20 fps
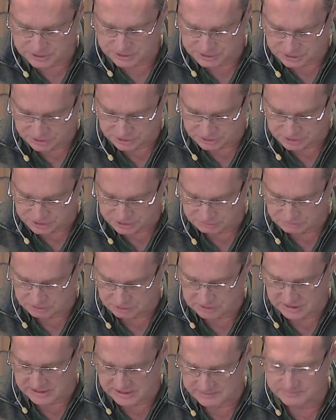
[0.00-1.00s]

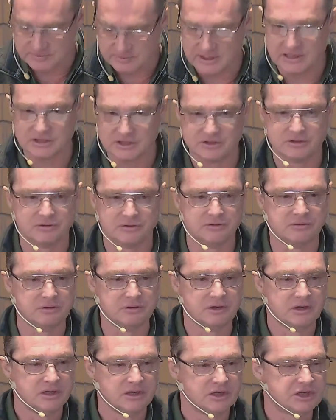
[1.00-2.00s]
Persecution will come as
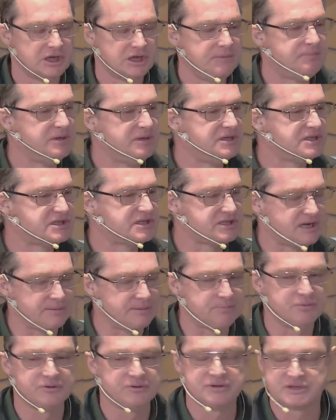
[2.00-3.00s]
you keep in
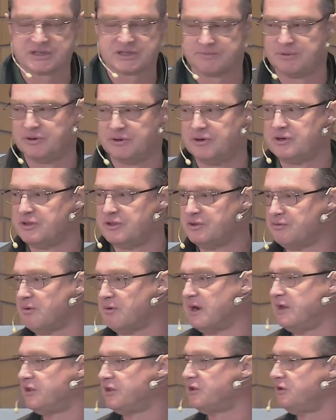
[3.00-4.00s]
step with the Spirit
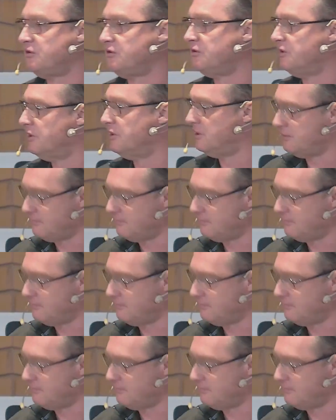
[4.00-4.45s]
in the way that